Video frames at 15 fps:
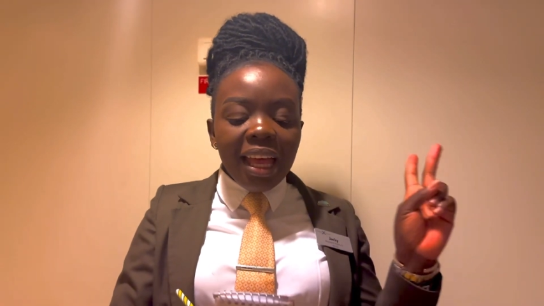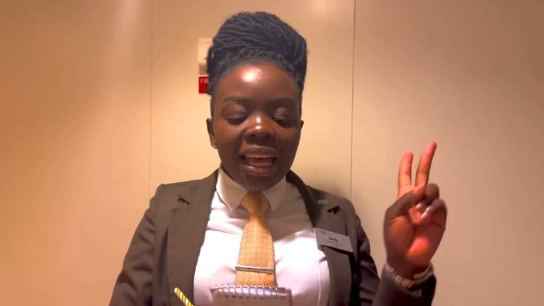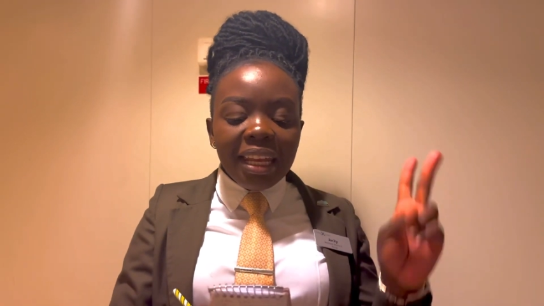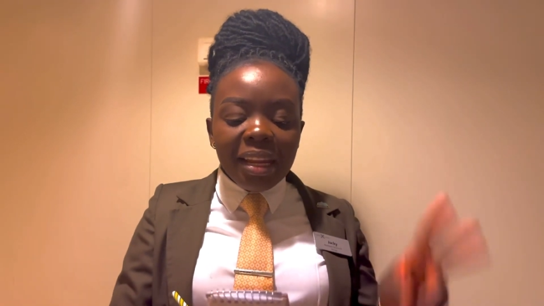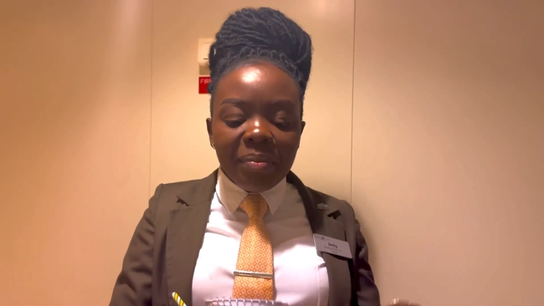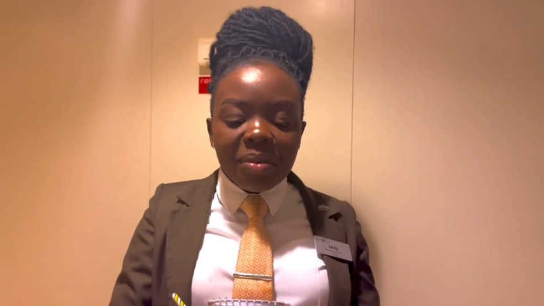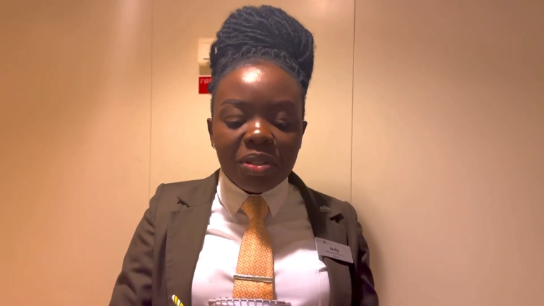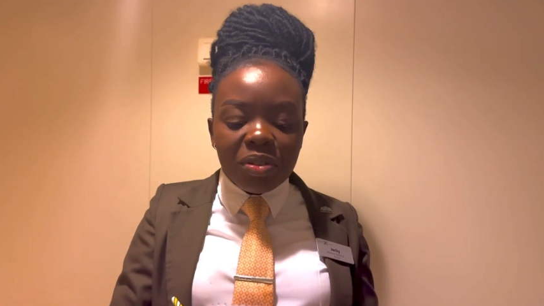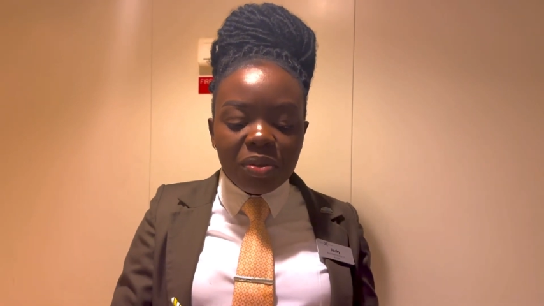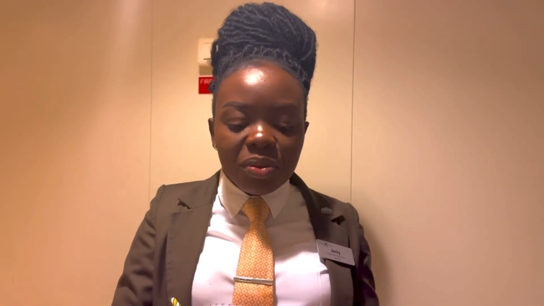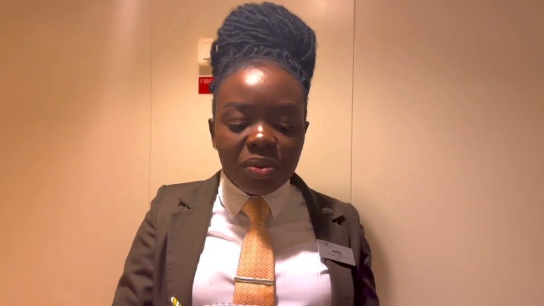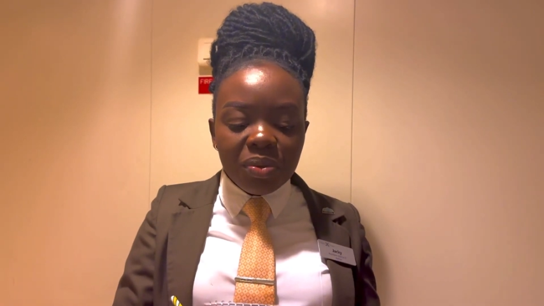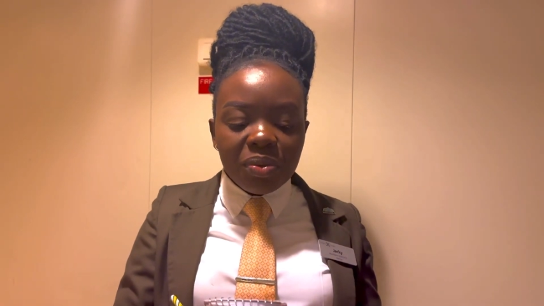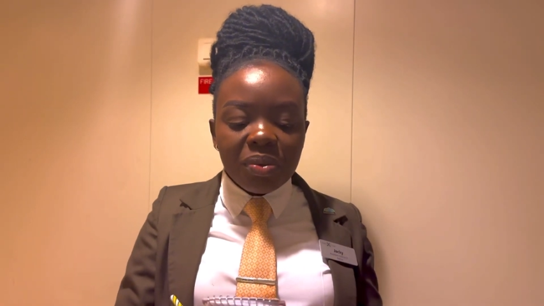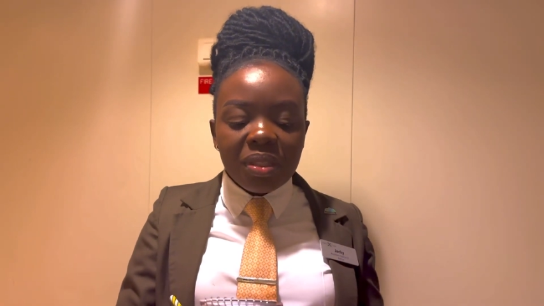Number
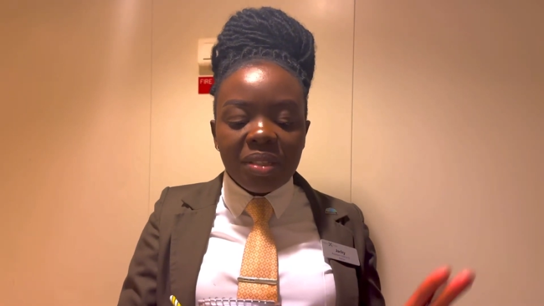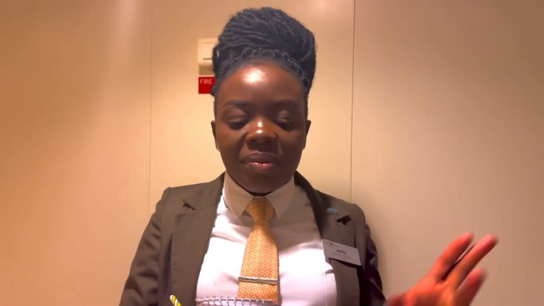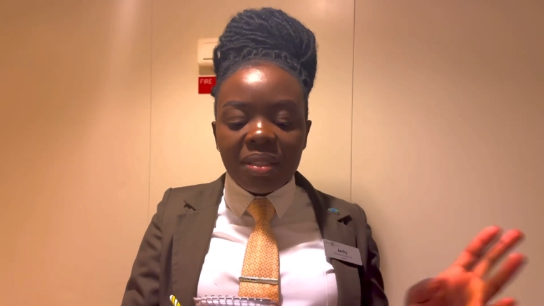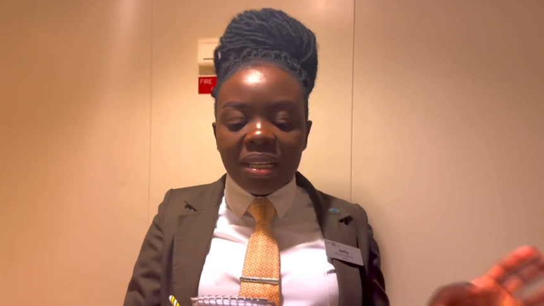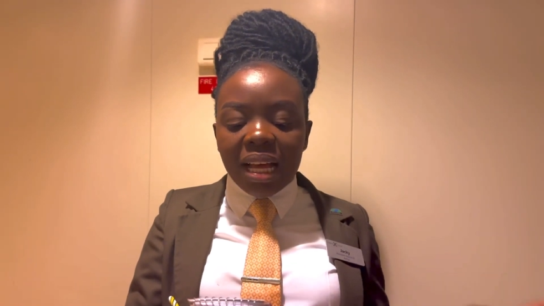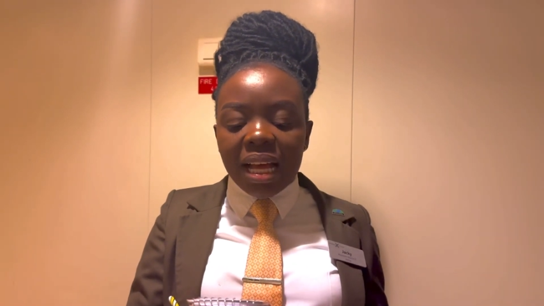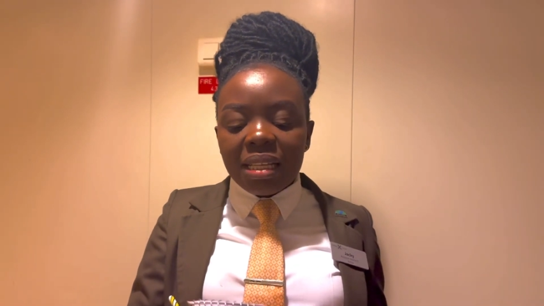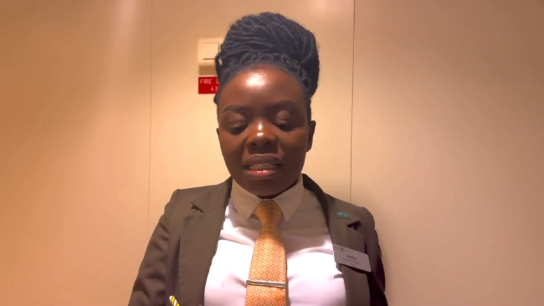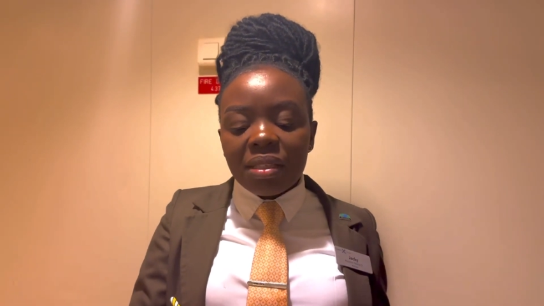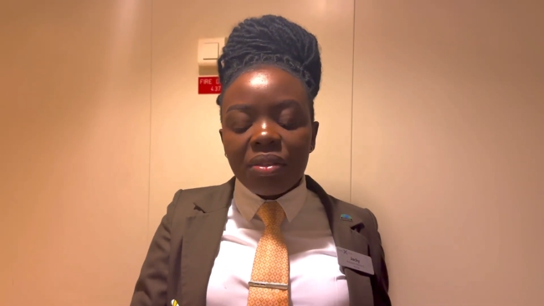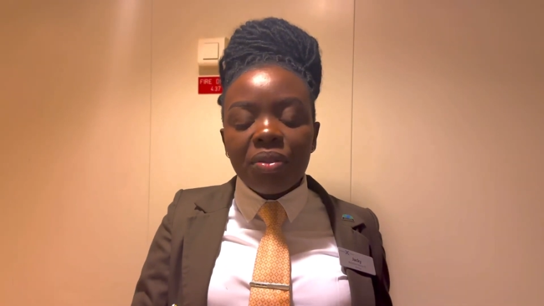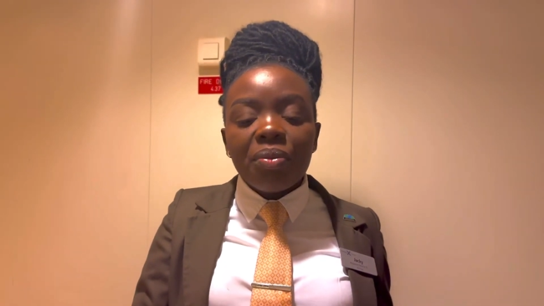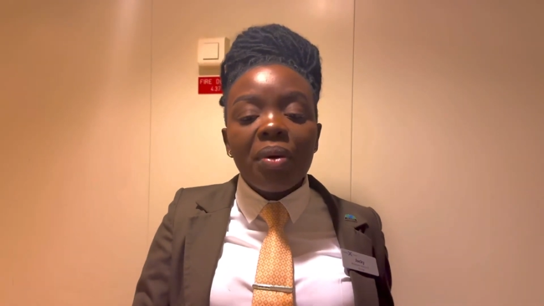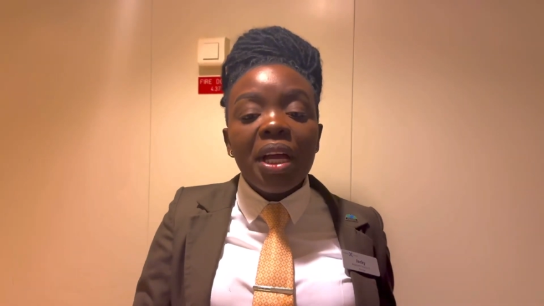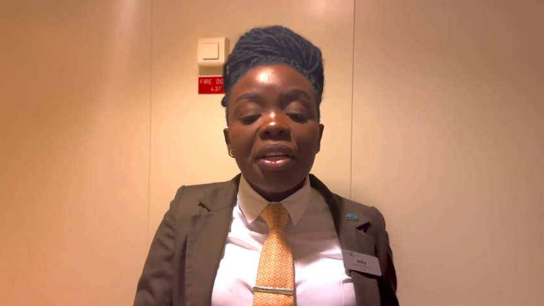2, they will ask
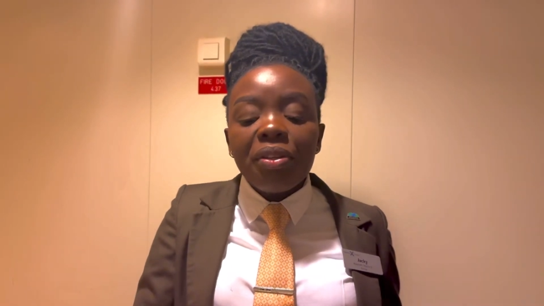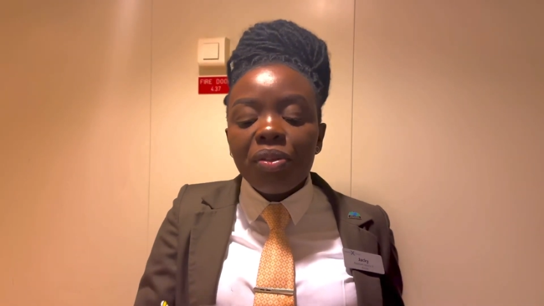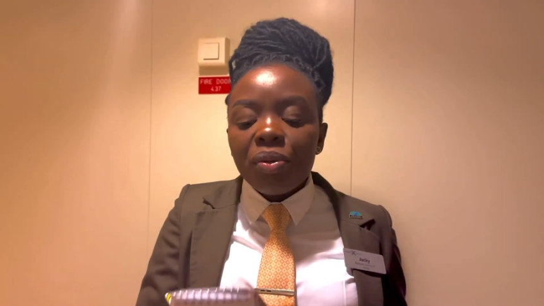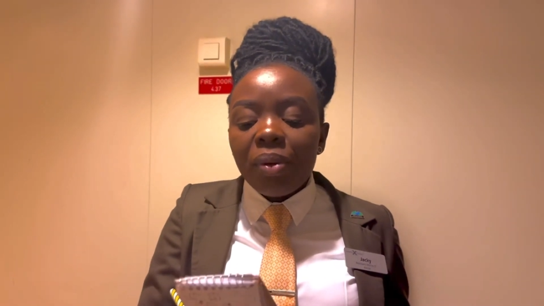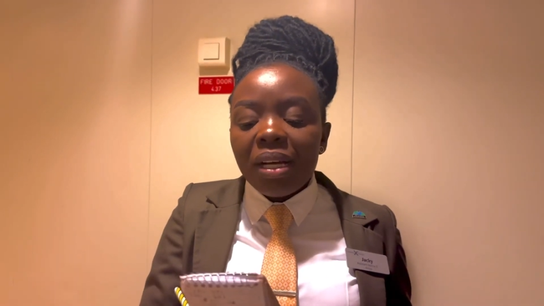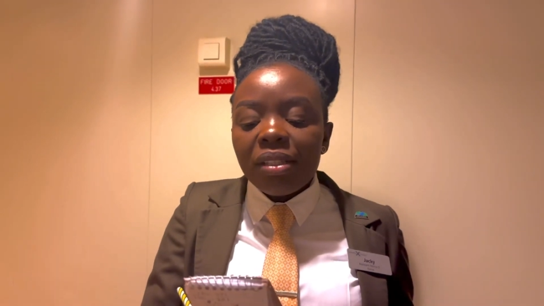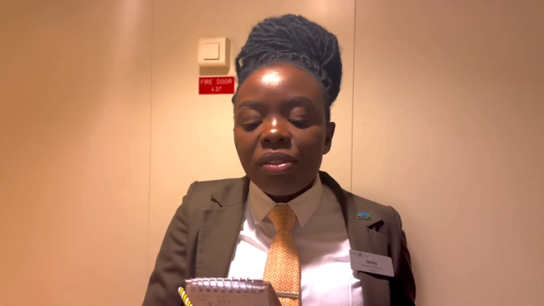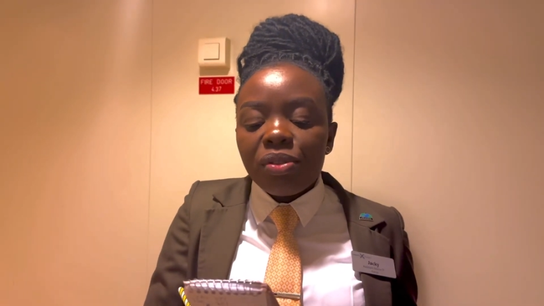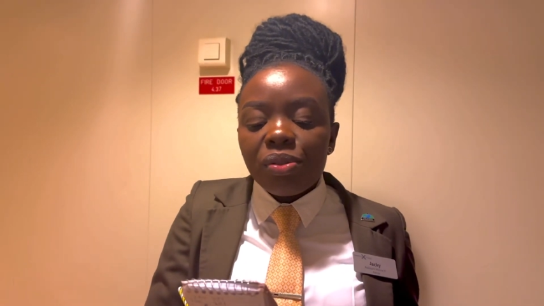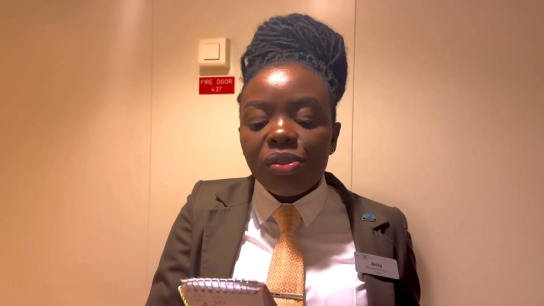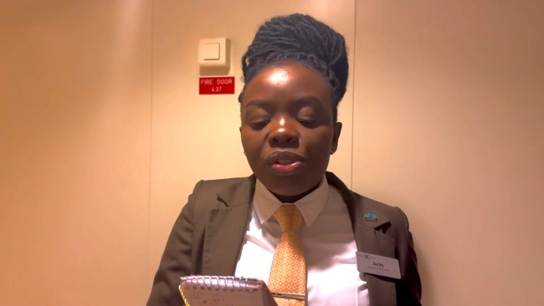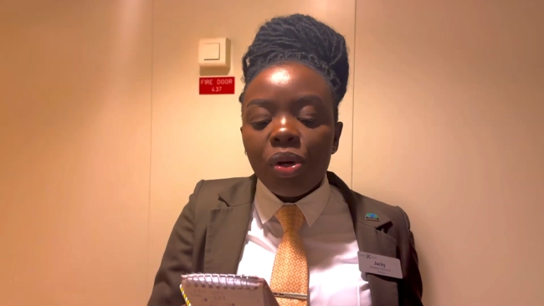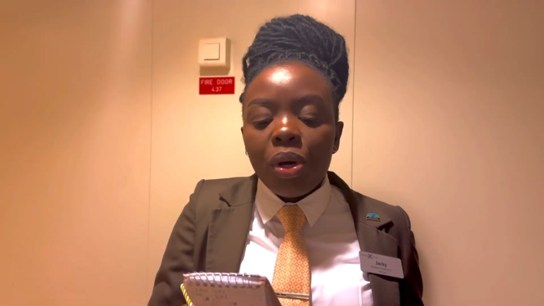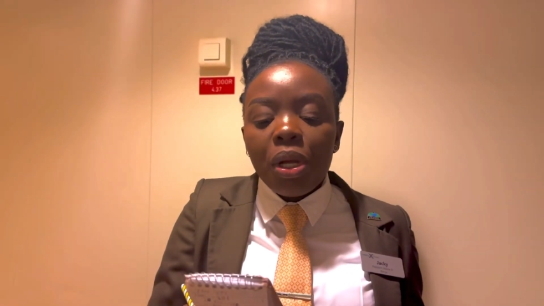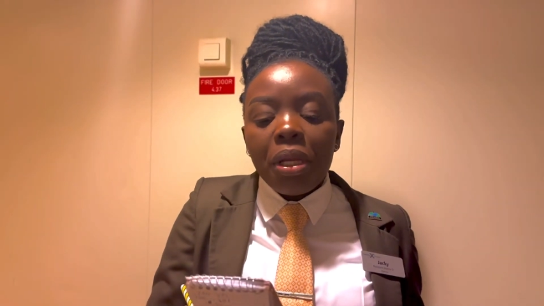you, why do you want to
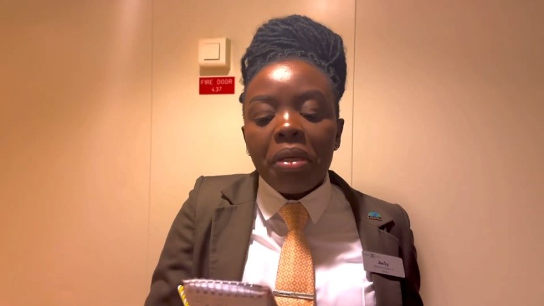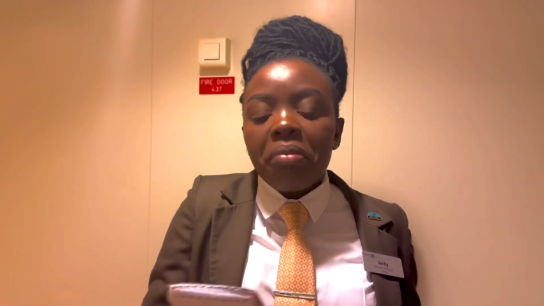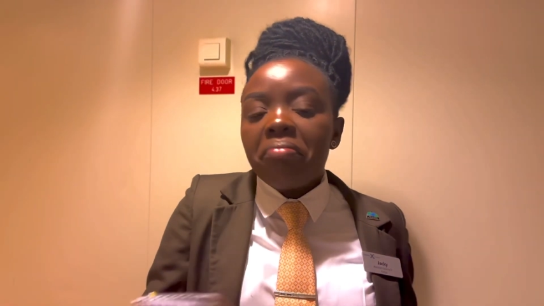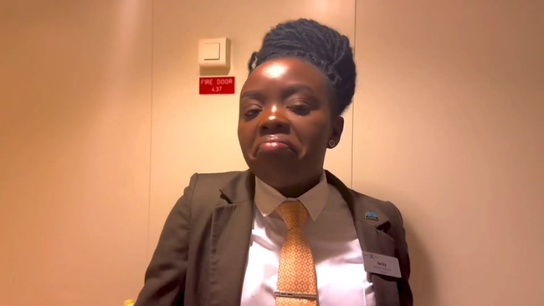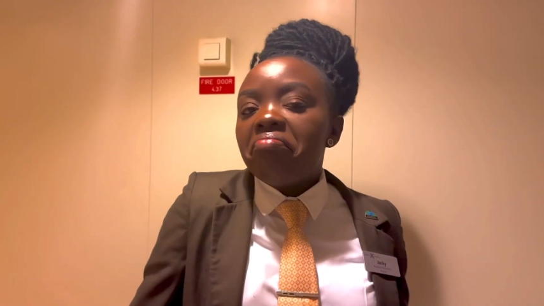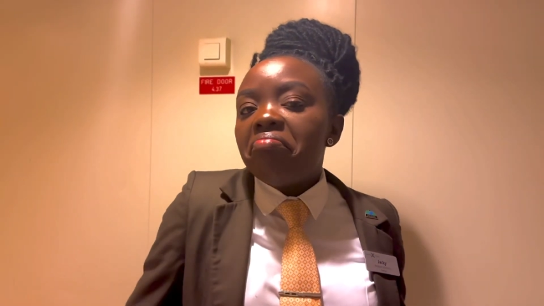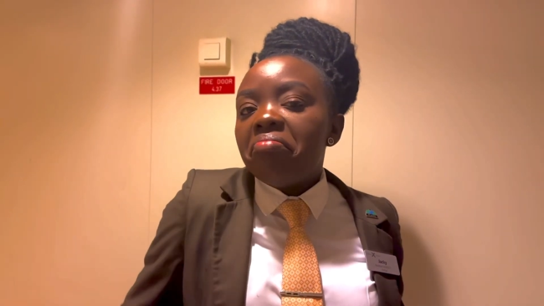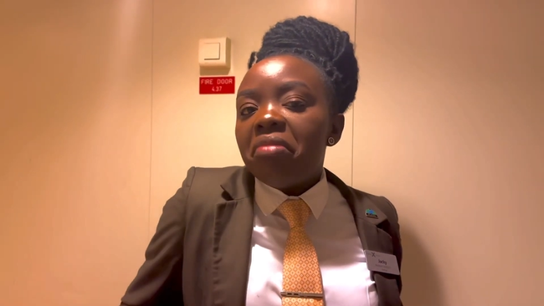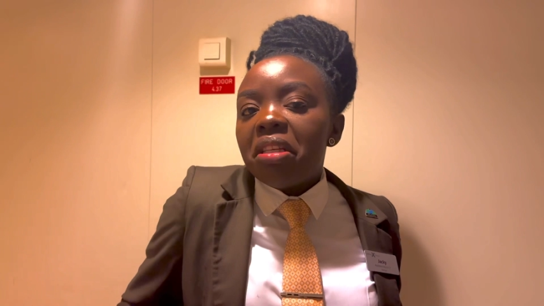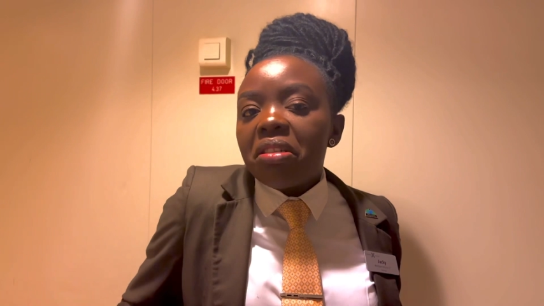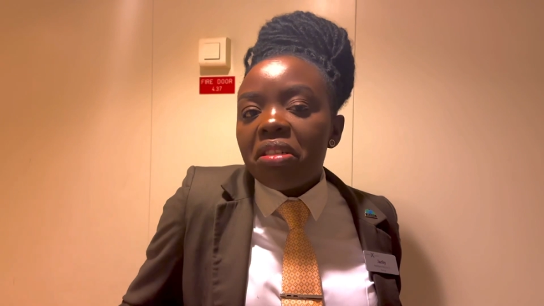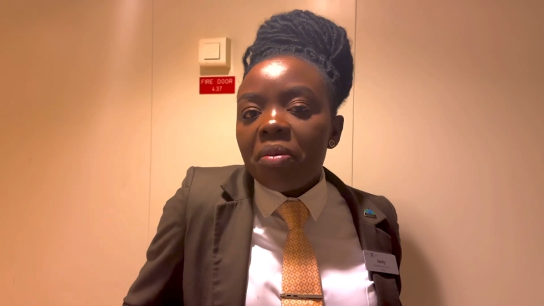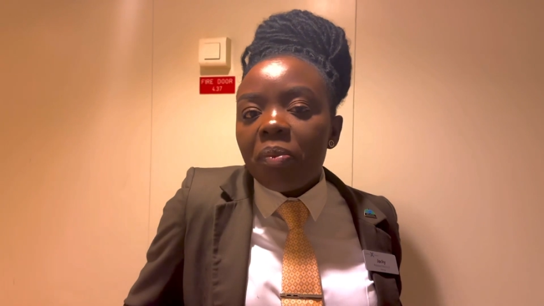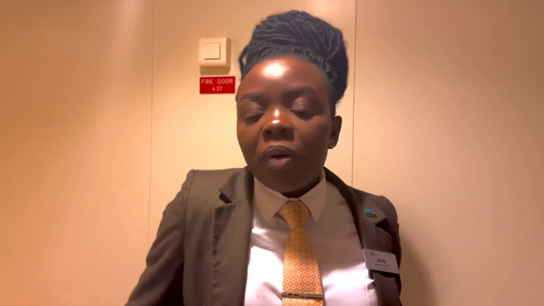join the ship?